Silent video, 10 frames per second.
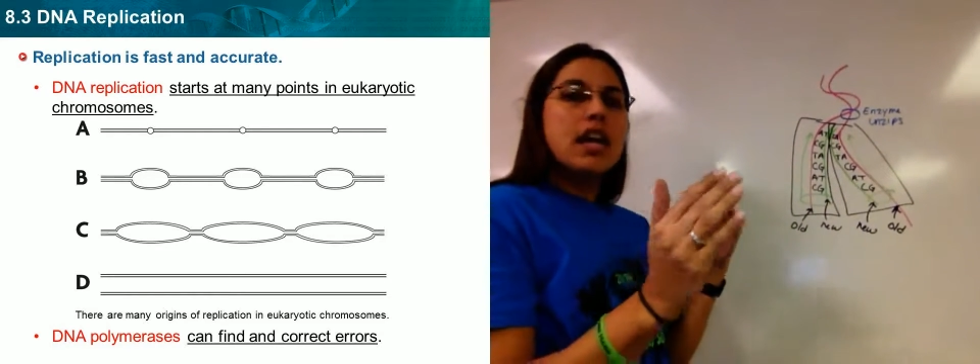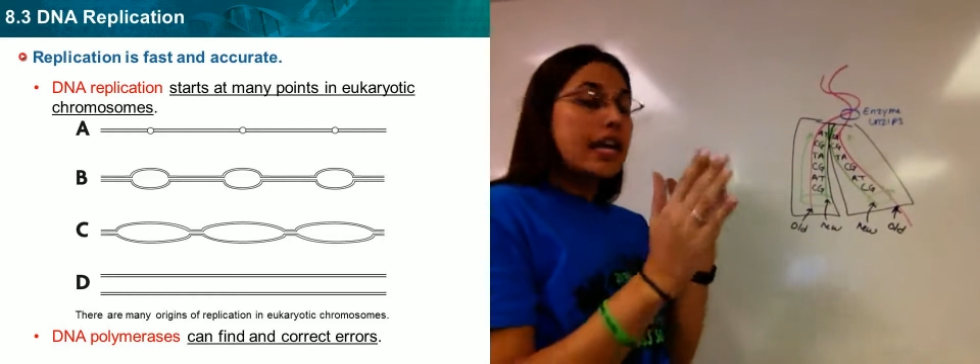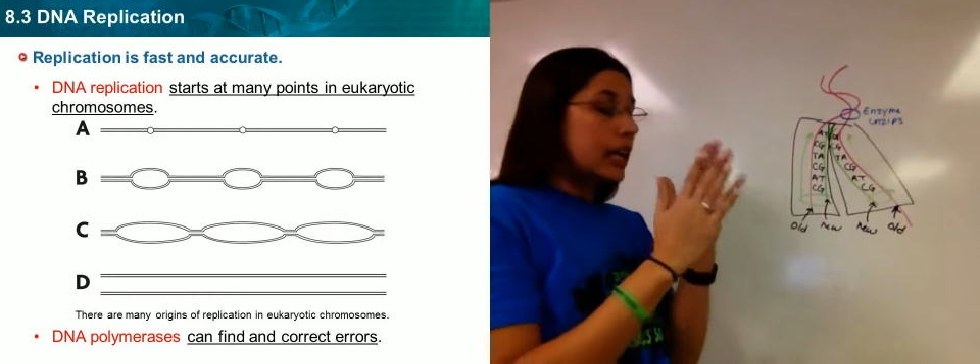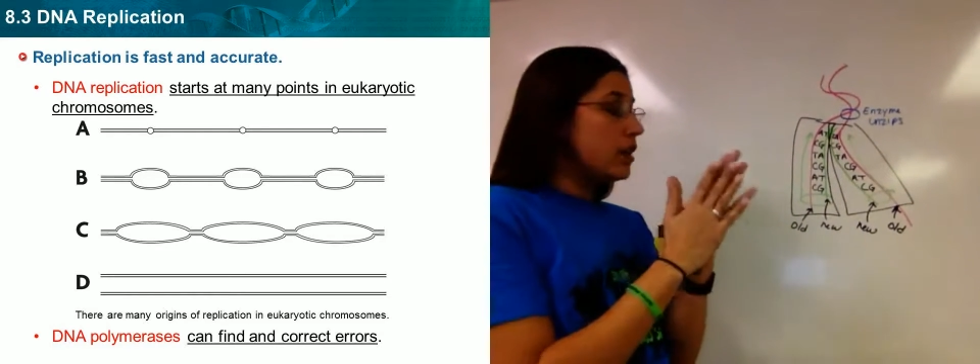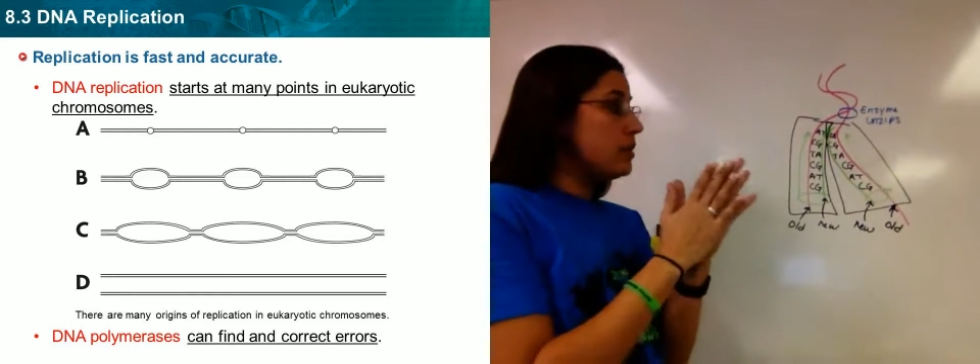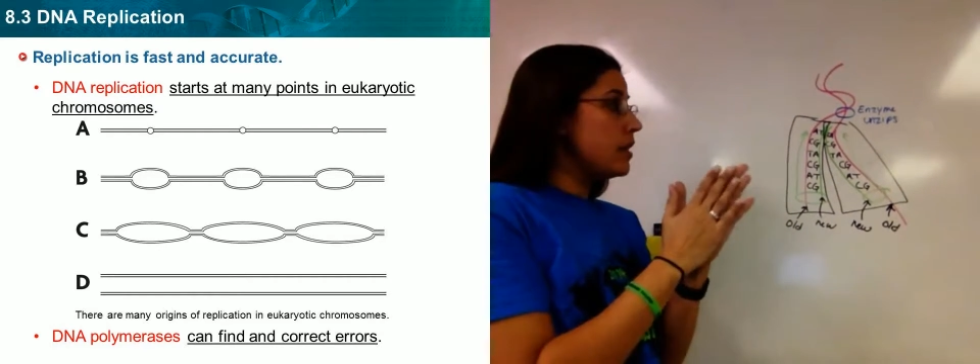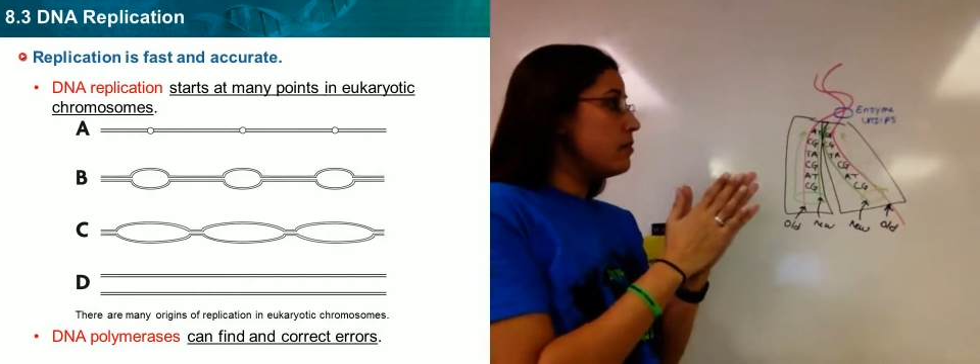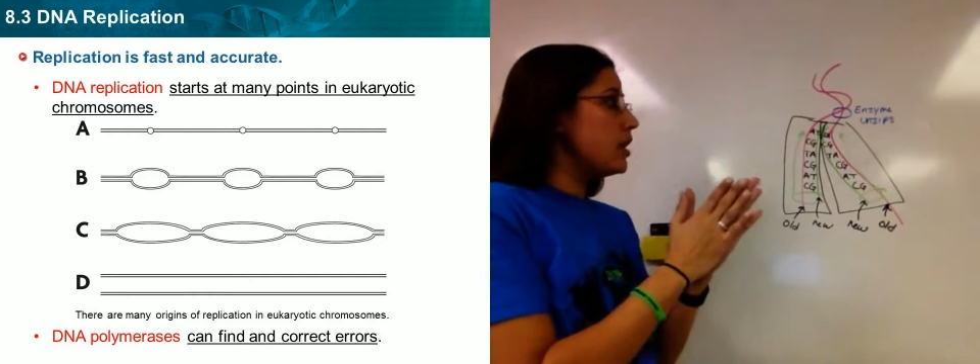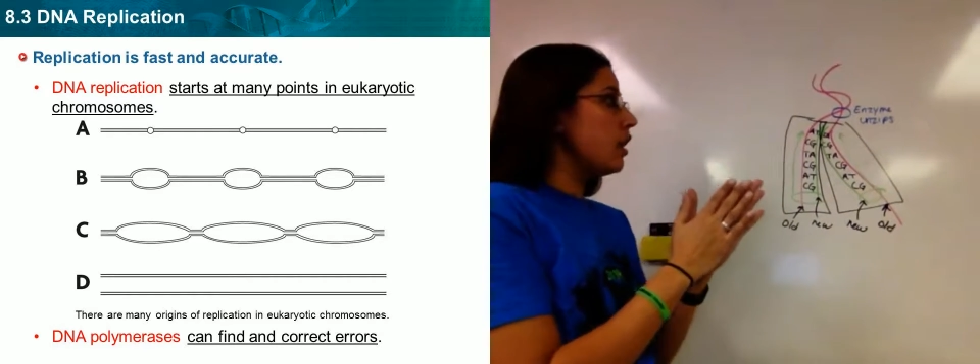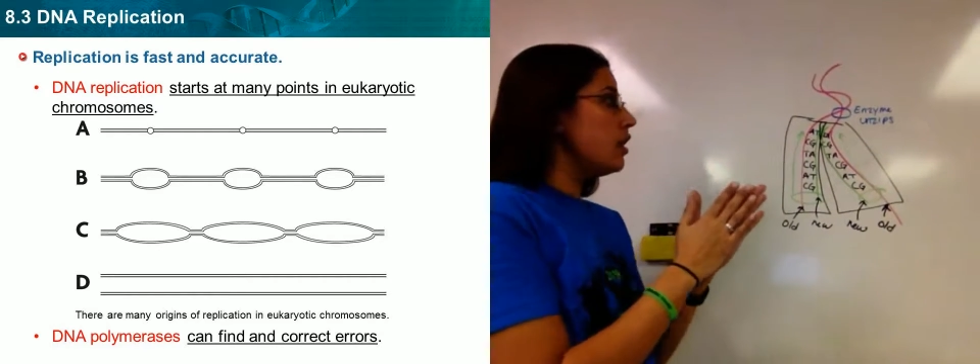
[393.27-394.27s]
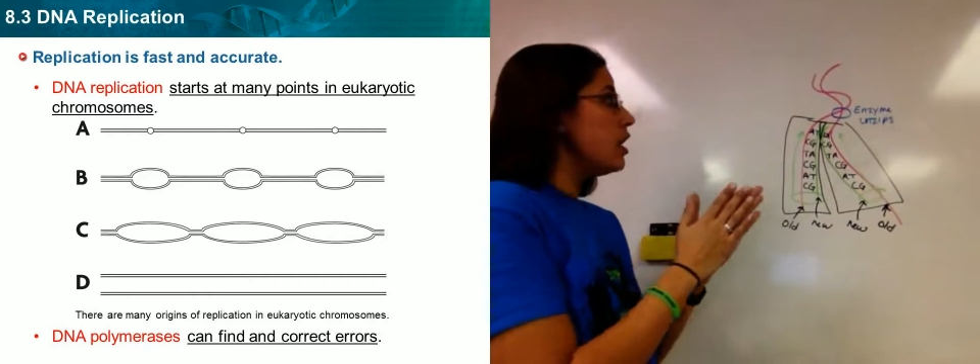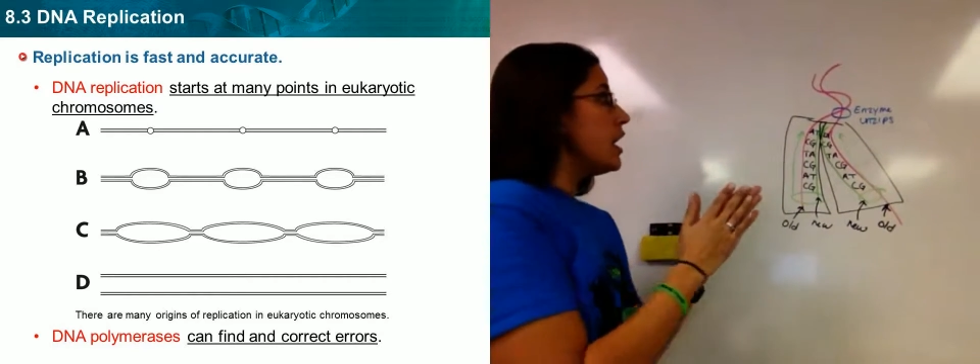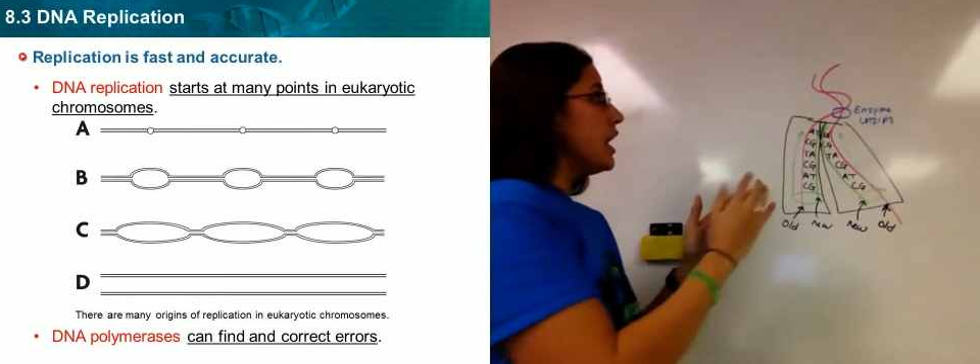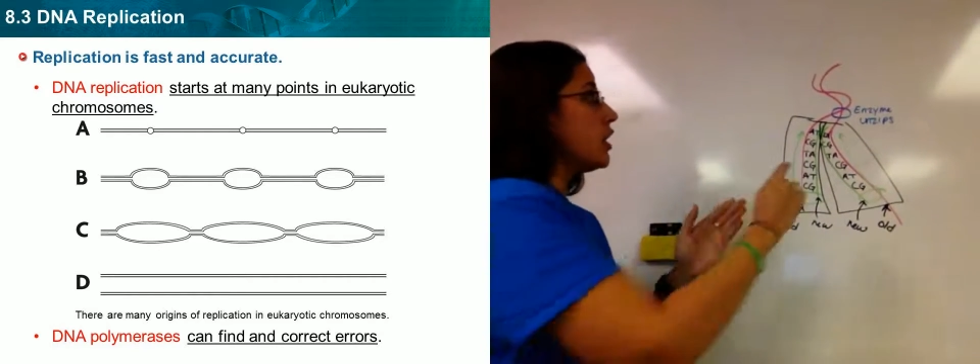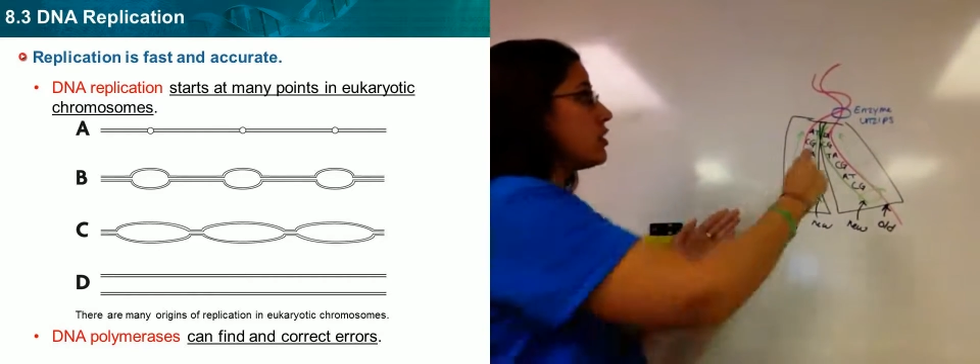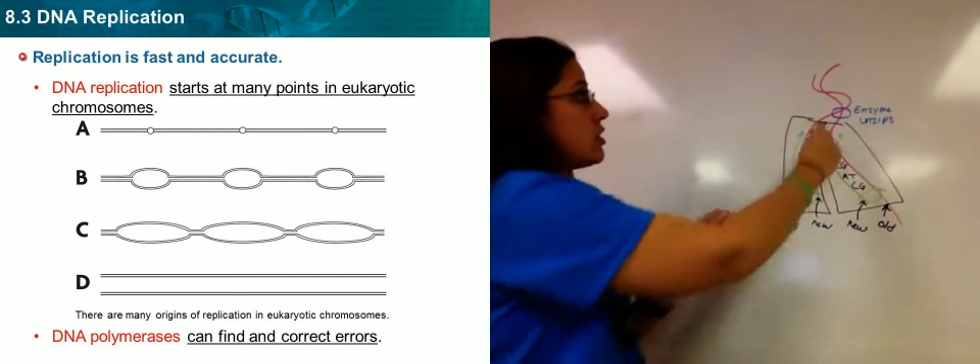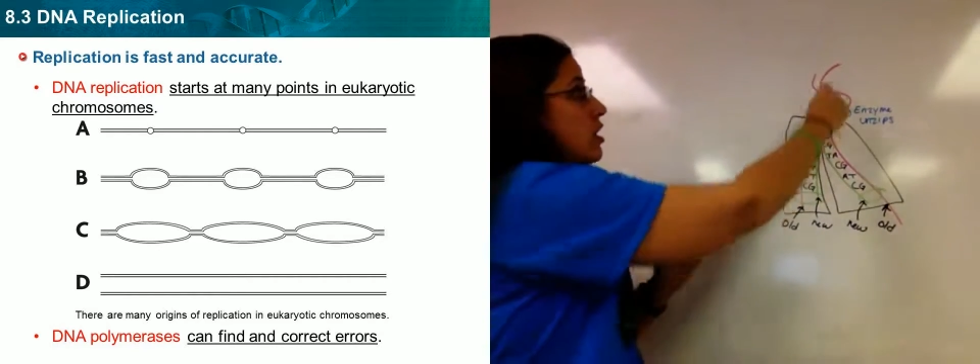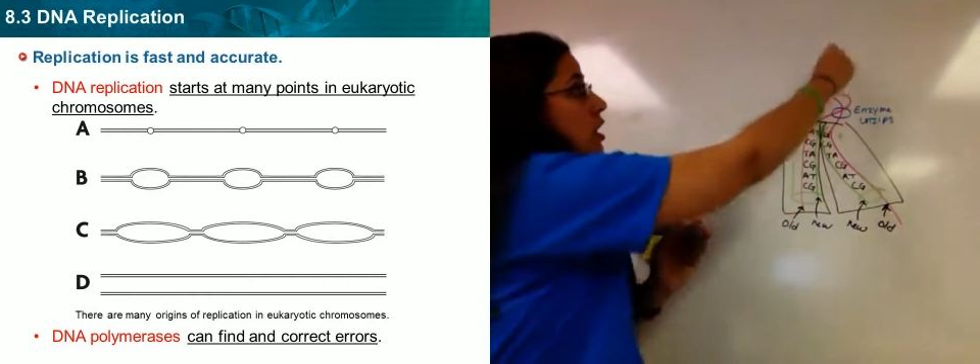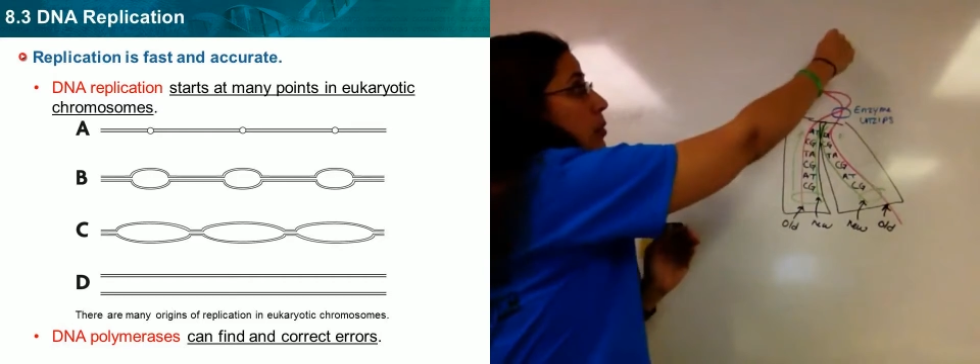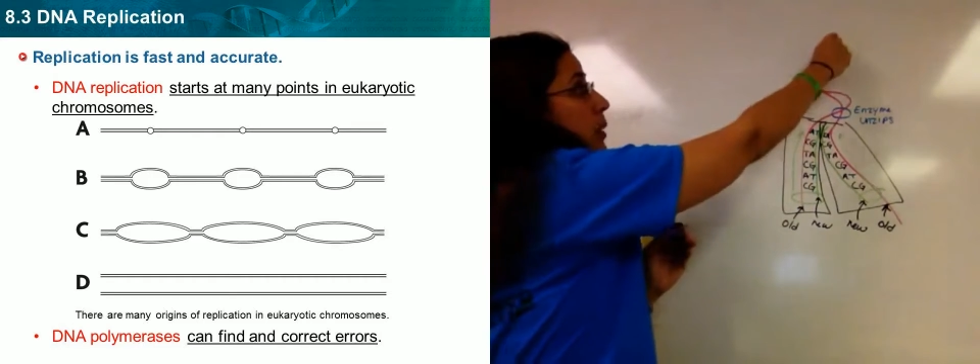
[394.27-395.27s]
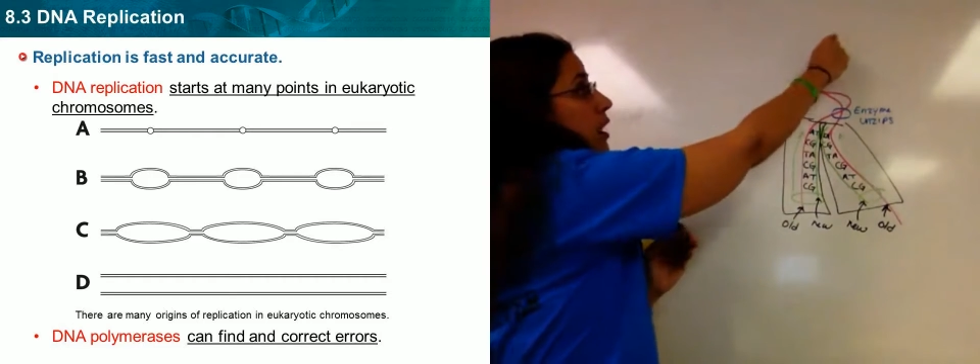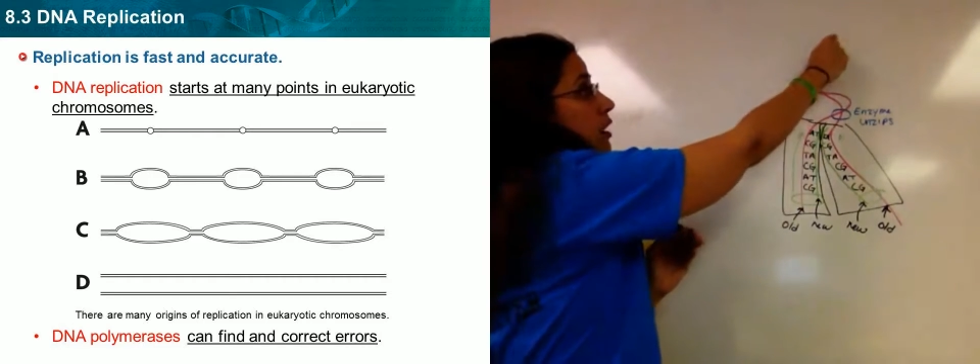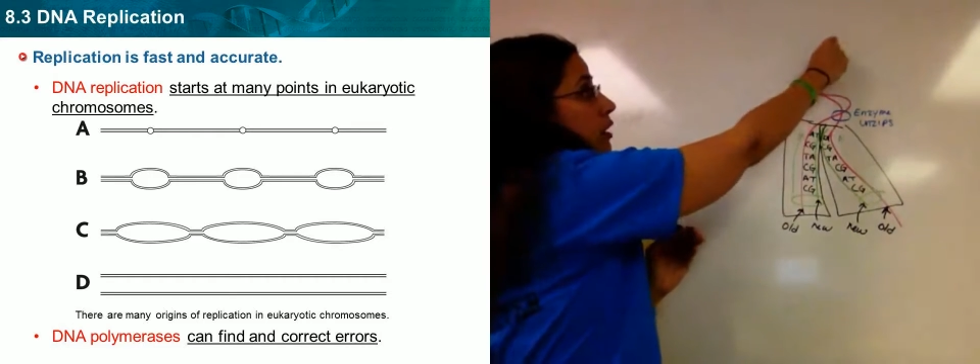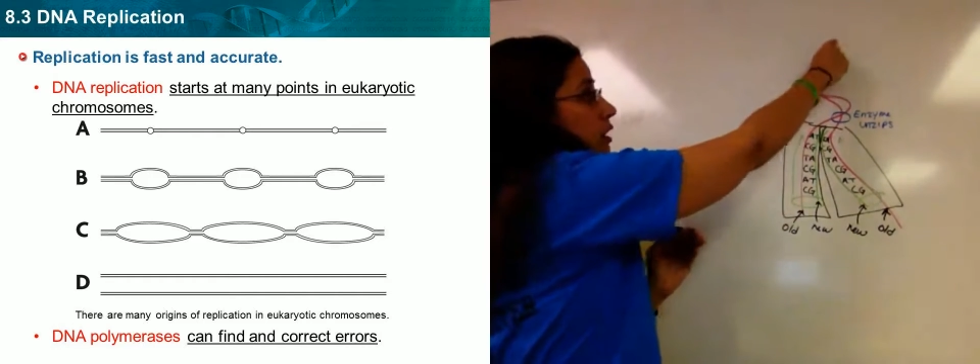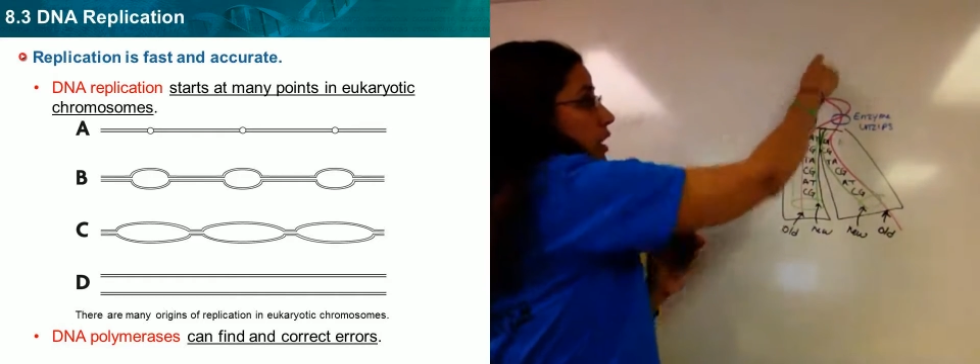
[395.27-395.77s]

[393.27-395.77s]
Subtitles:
It can be the middle. It could start up here.